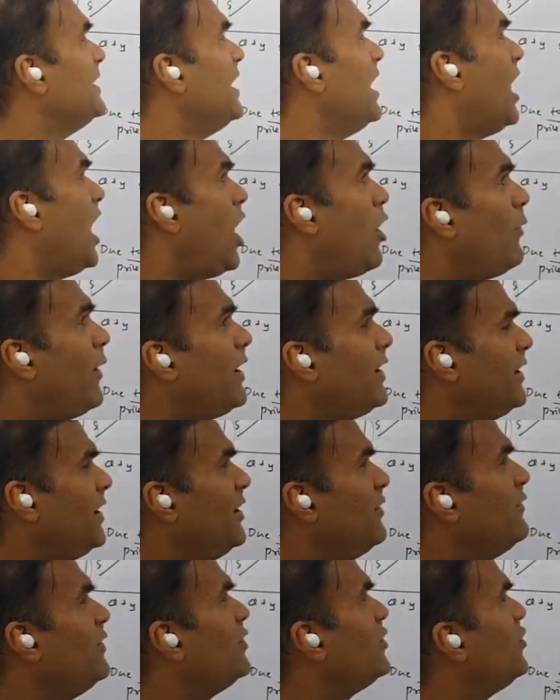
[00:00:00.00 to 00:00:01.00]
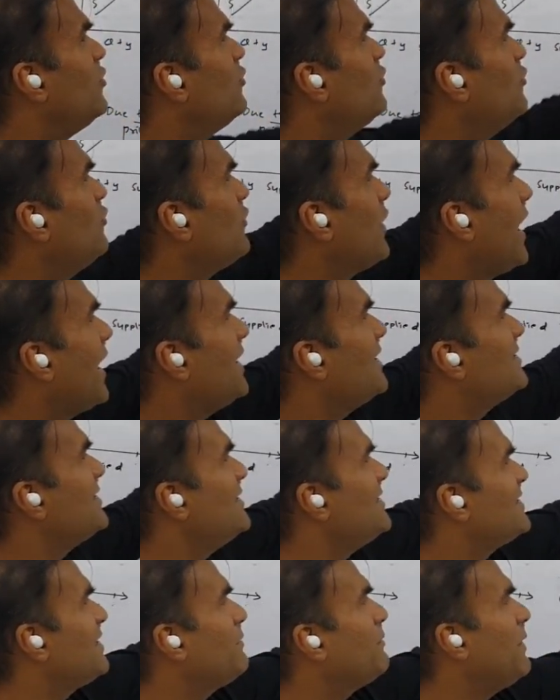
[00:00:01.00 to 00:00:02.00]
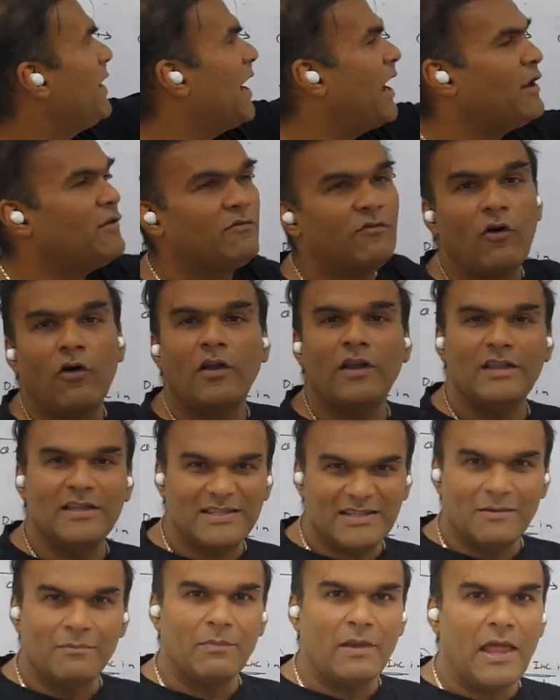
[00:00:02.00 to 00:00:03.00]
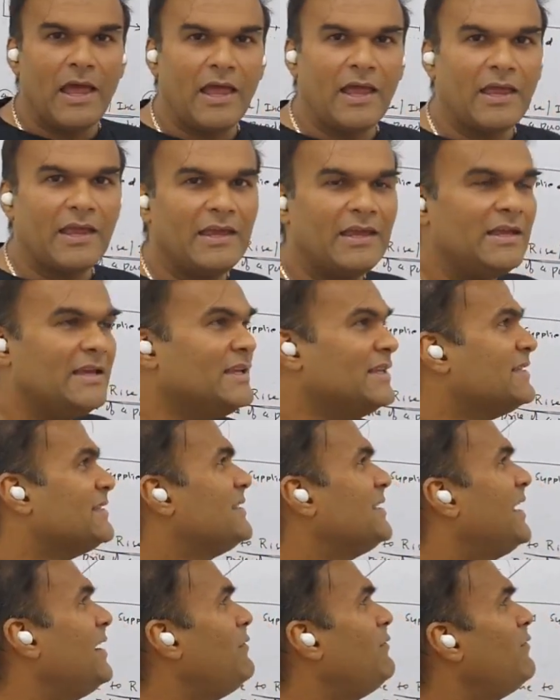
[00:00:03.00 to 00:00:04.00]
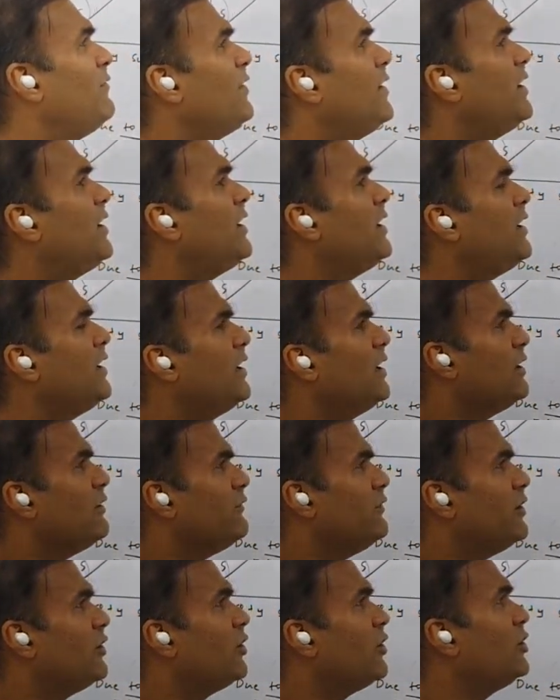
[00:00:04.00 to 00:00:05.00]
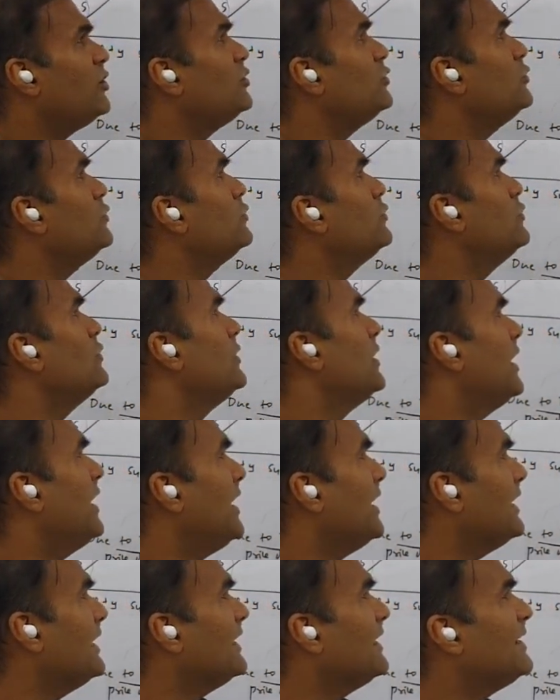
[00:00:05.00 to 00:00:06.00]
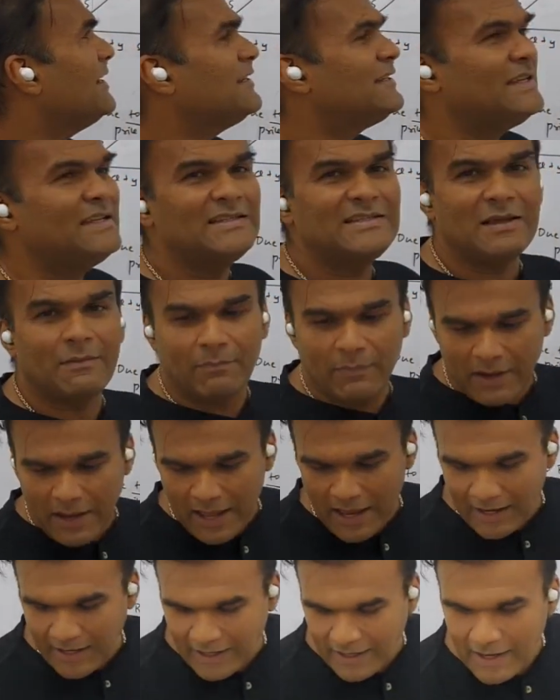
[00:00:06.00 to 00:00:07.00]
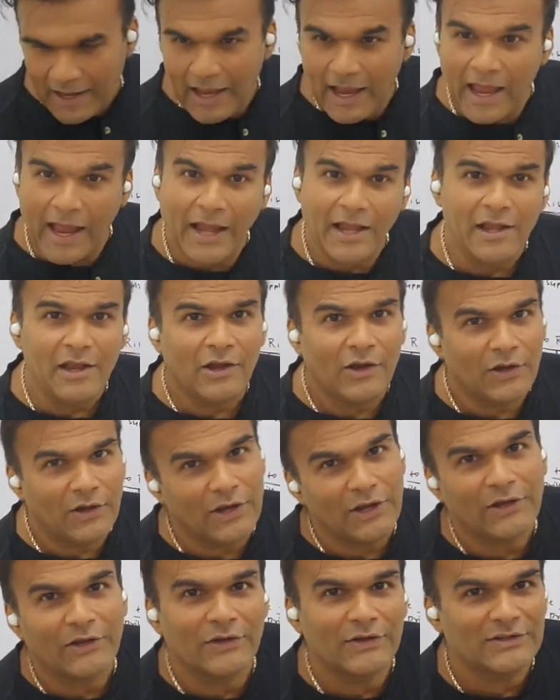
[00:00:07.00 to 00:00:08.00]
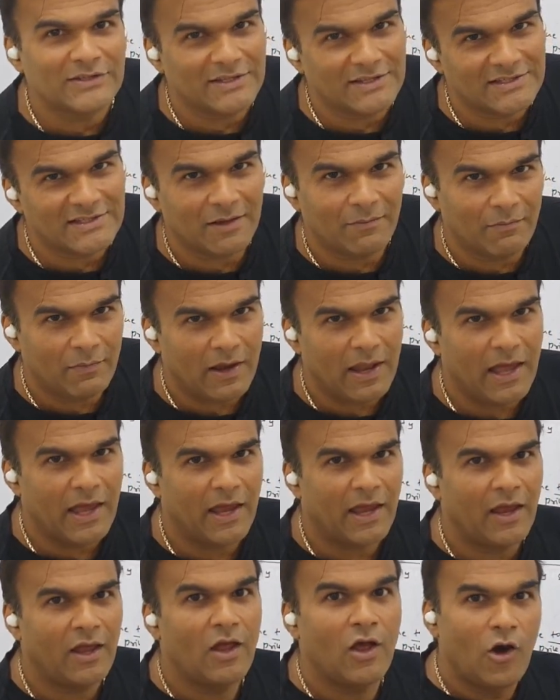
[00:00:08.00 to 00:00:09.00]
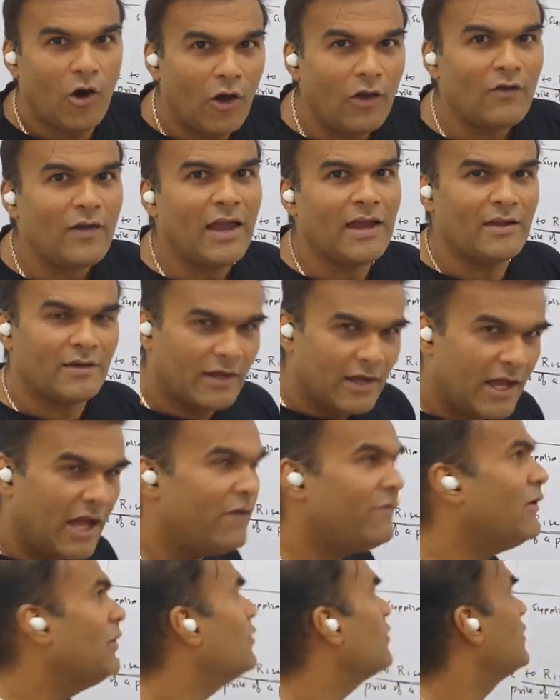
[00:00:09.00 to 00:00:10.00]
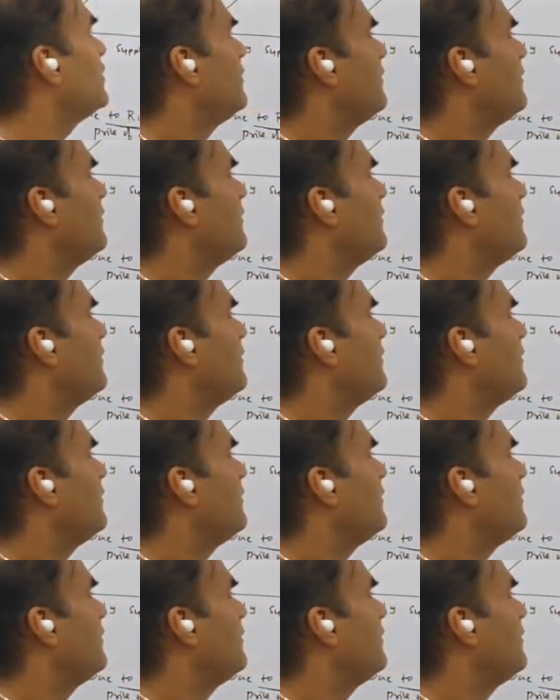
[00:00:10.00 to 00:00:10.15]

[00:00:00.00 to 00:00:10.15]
How I did with you rise in supply and fall in supply, same way we are going to do increase in supply and decrease in supply. Alright, have a look.